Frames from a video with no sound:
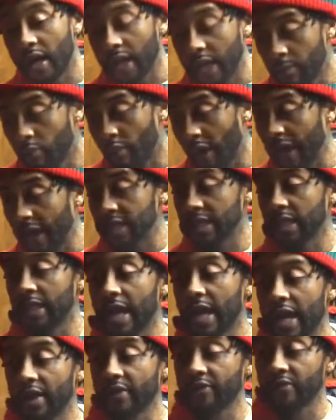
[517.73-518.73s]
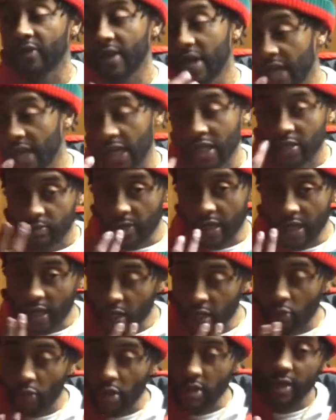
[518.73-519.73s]
He bring it to life. Is me and
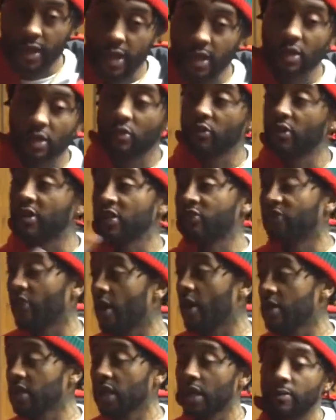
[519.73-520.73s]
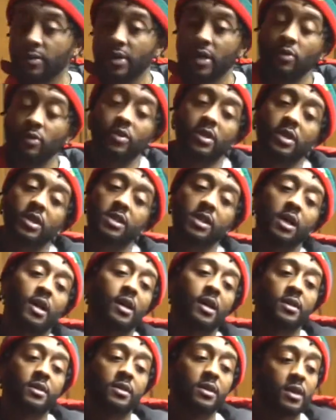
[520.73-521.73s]
him work together with as far as coming up with
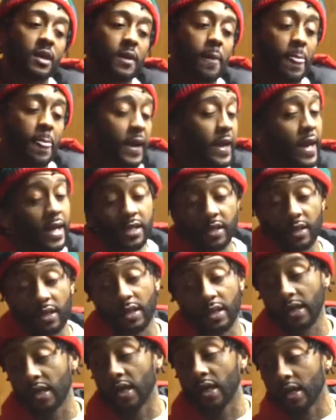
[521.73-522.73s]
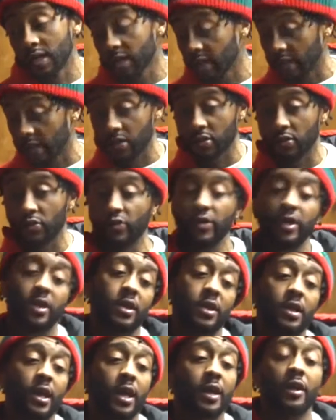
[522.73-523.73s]
designs, and that's it. Us and some weed
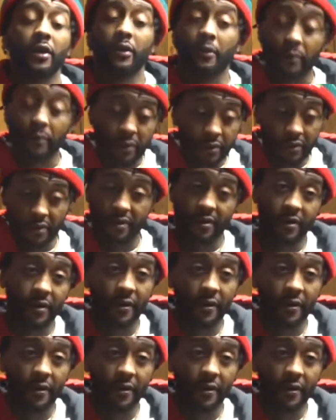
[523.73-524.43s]
and a computer.